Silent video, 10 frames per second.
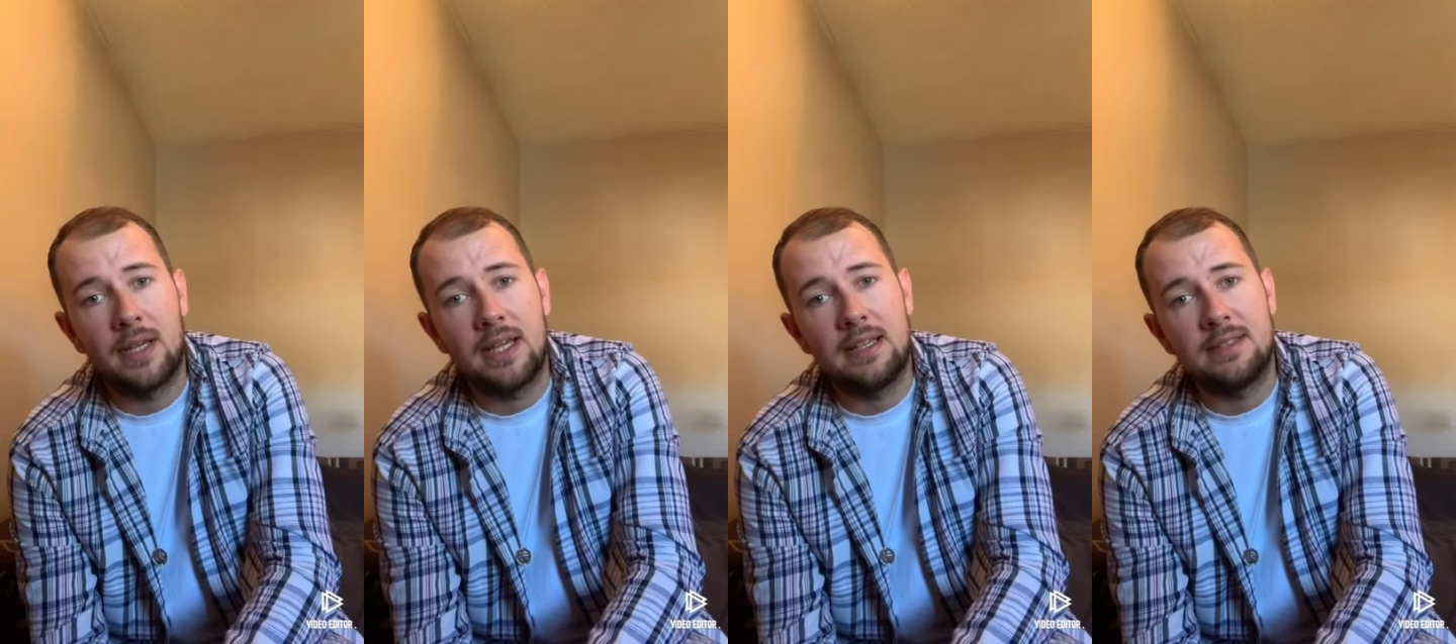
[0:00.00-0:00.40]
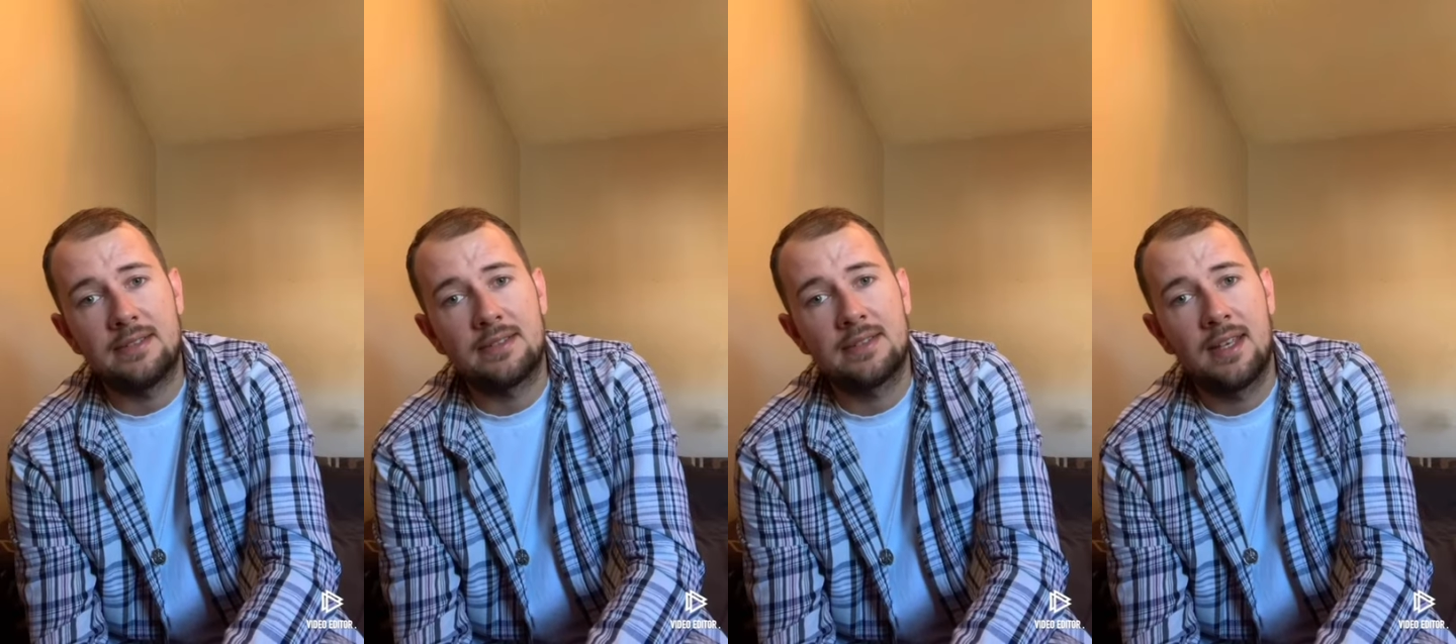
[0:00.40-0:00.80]

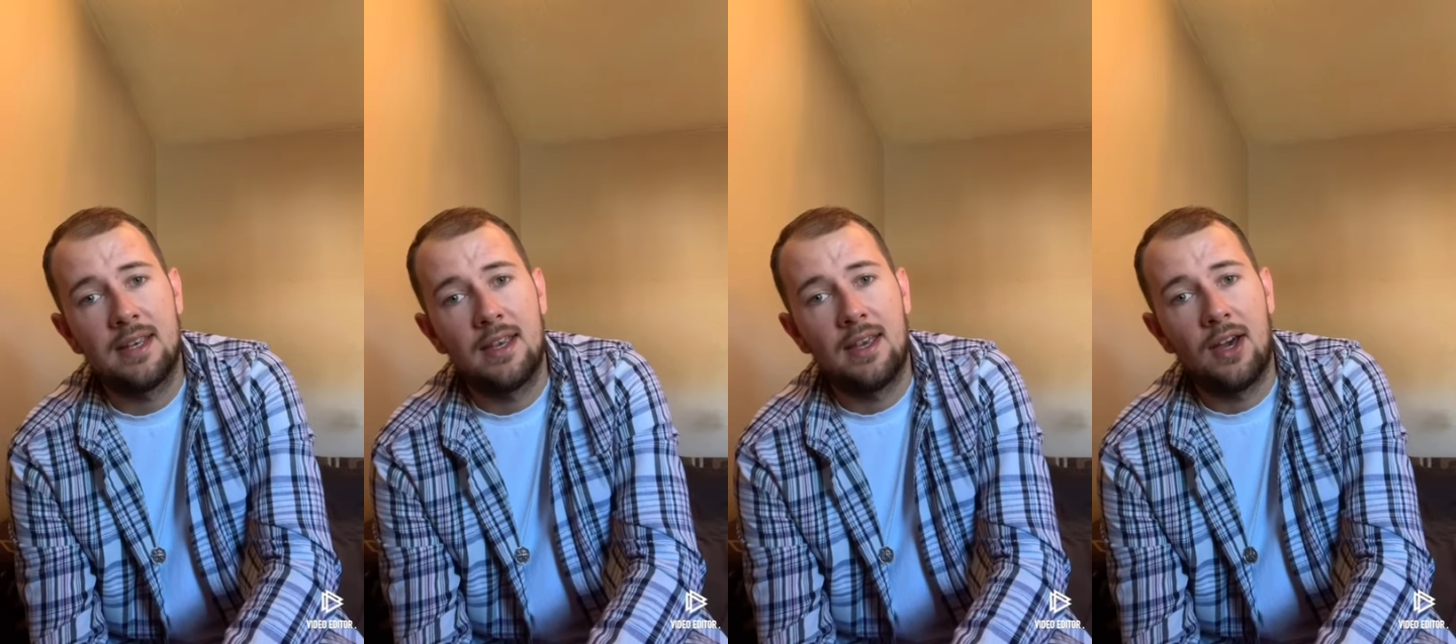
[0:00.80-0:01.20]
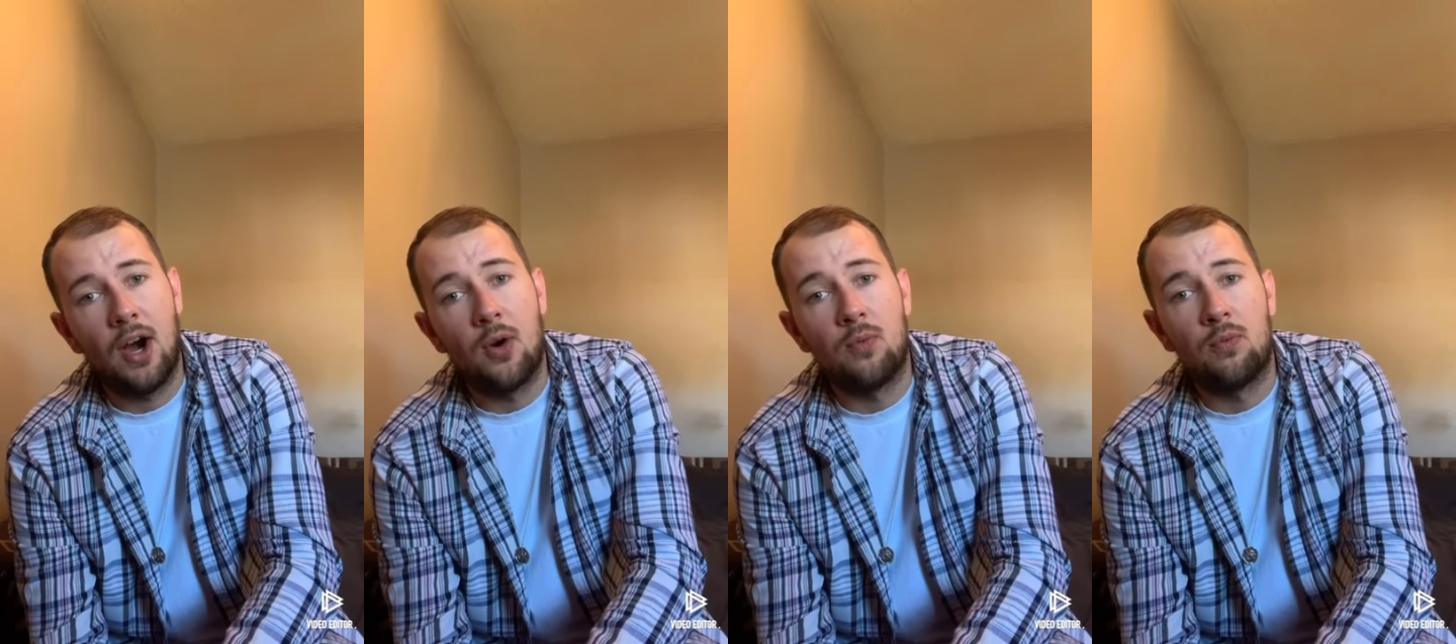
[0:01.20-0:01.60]
is
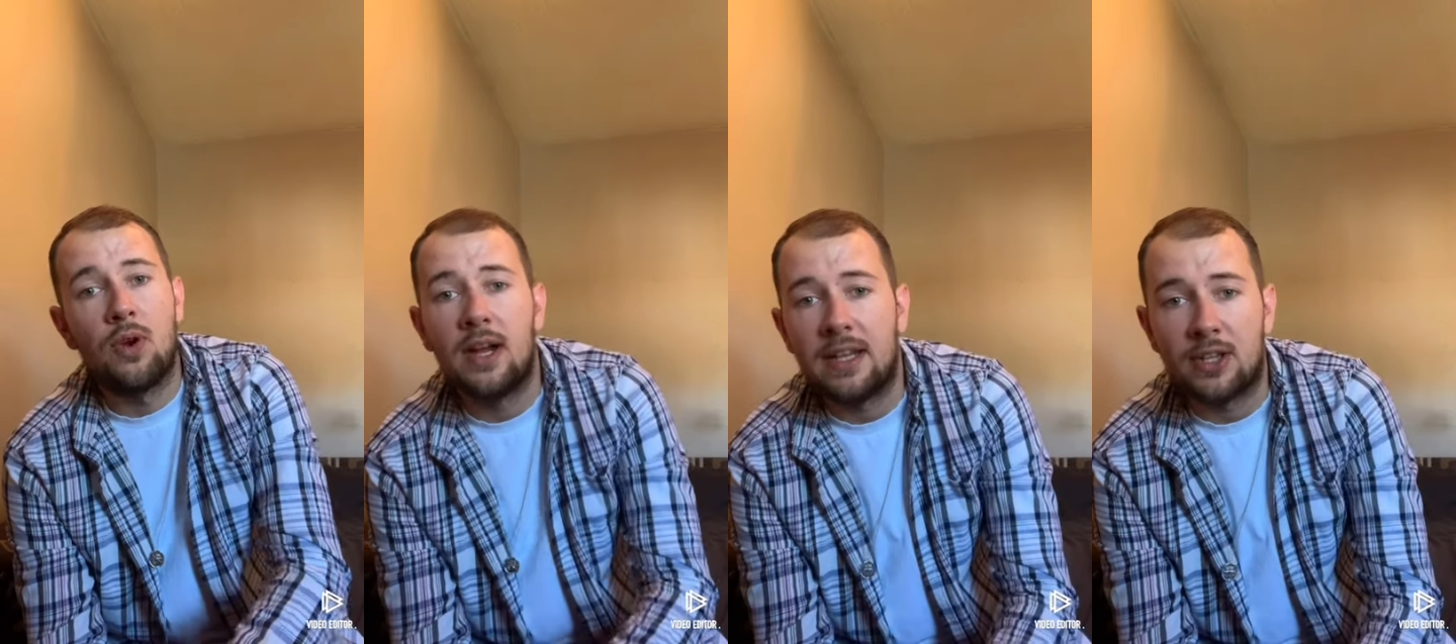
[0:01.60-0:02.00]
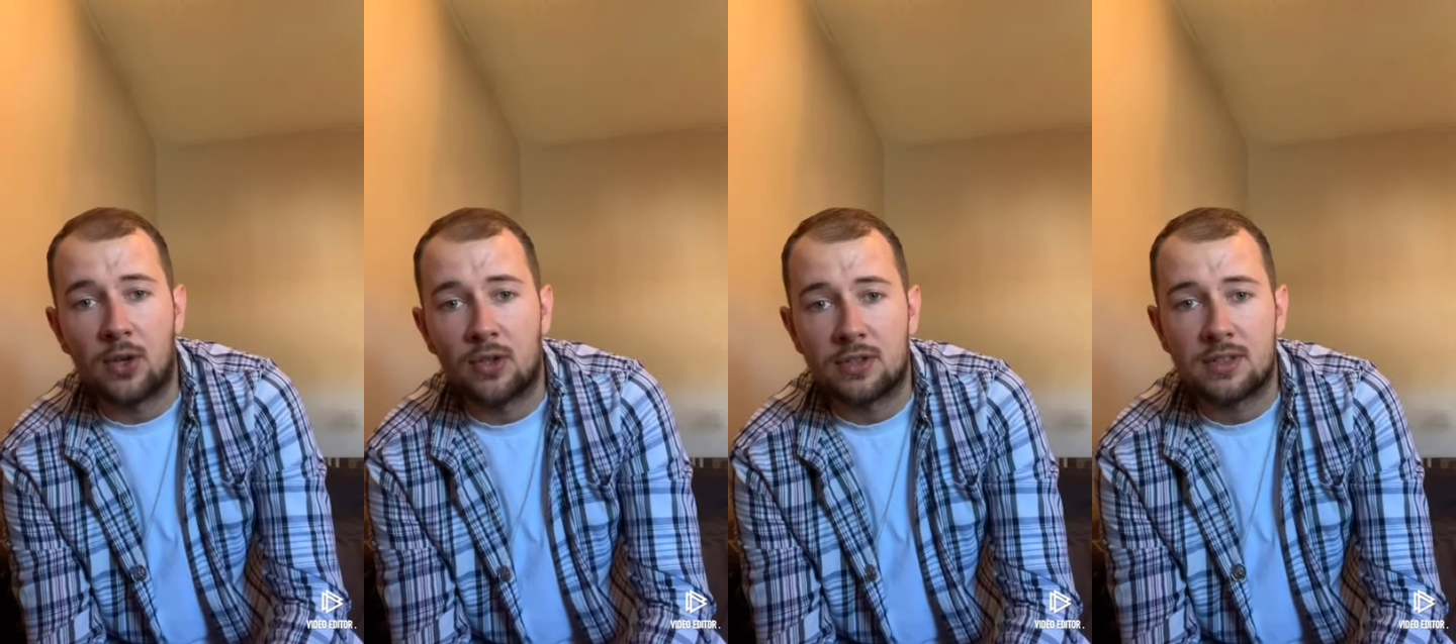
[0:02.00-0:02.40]
a really
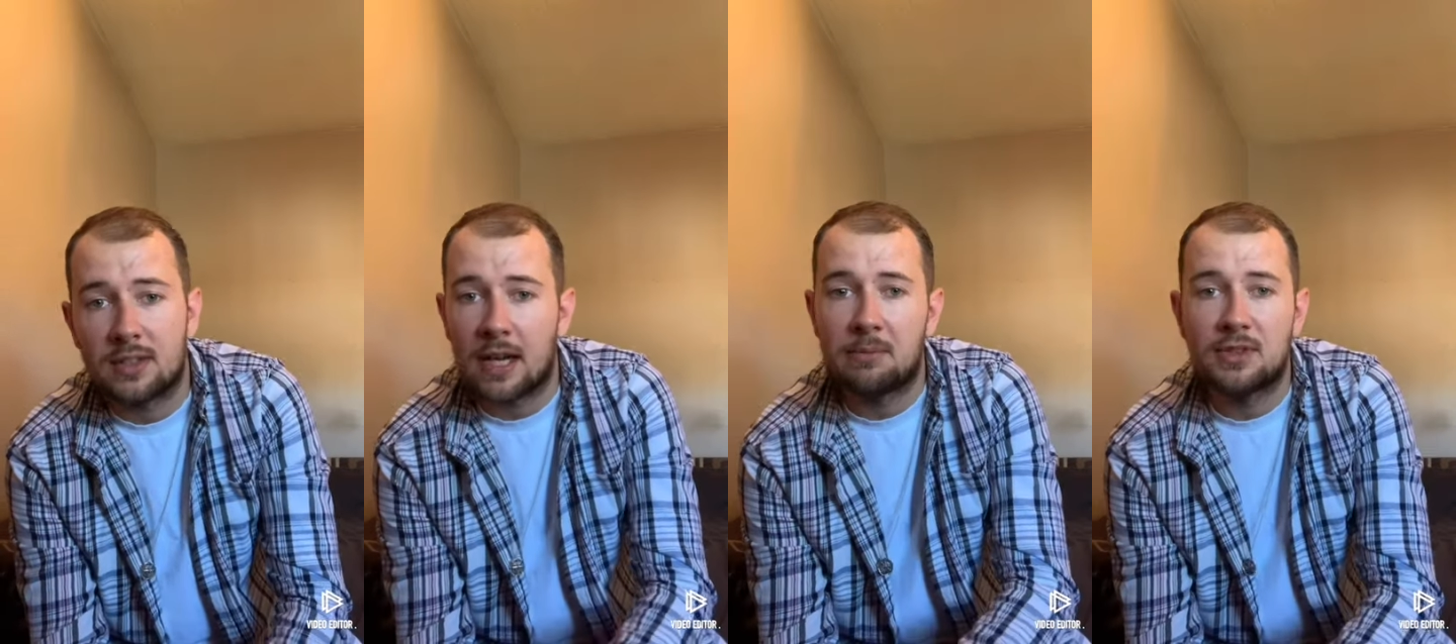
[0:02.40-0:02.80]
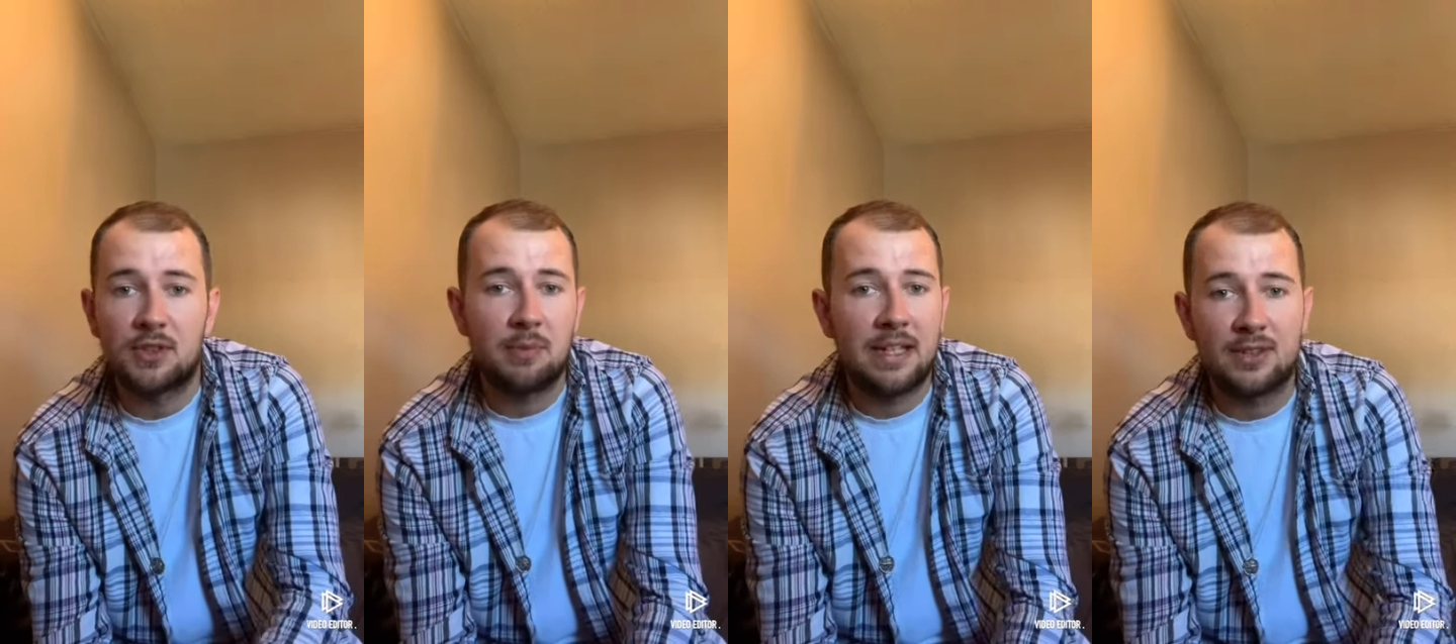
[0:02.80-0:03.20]
good come and
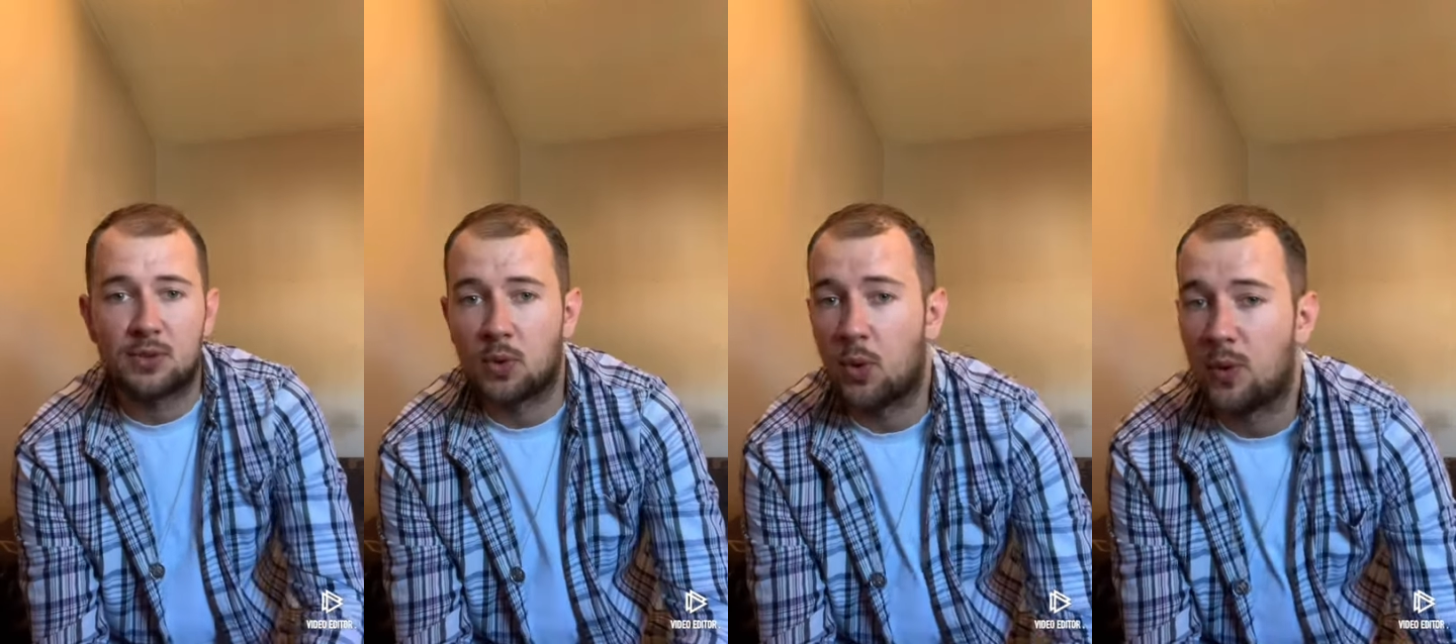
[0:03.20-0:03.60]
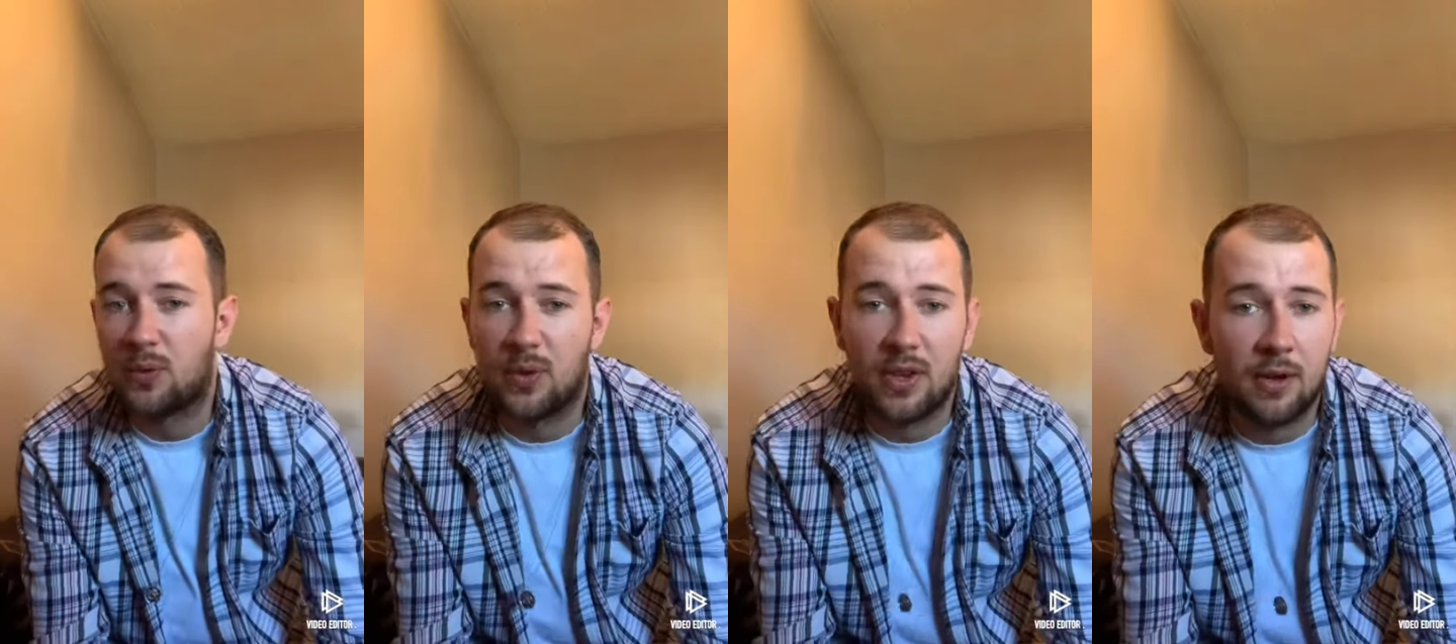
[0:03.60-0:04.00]
spend sort of